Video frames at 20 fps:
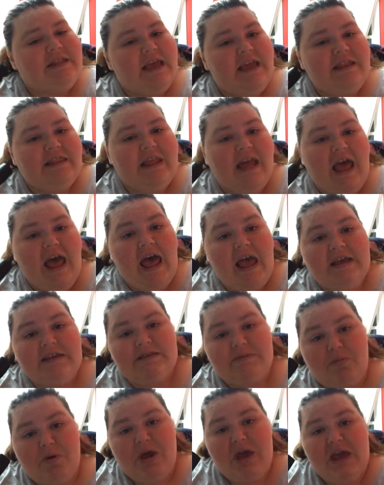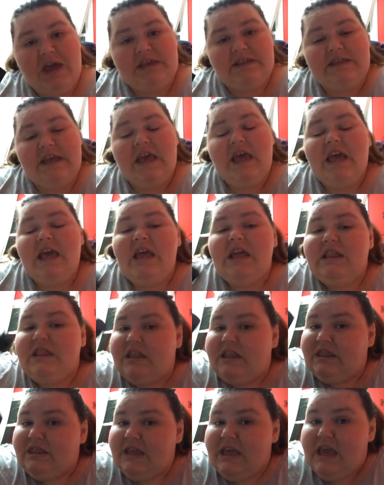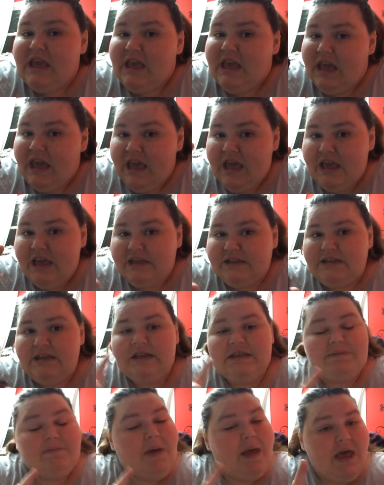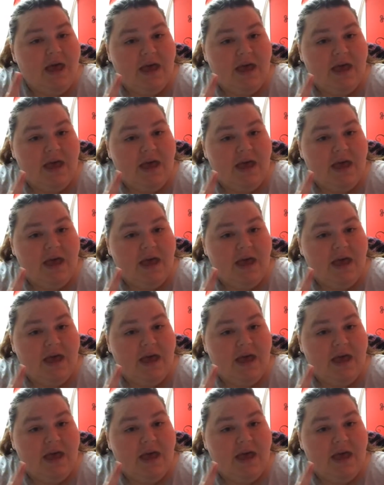like the Axe sprays. The thing is, is my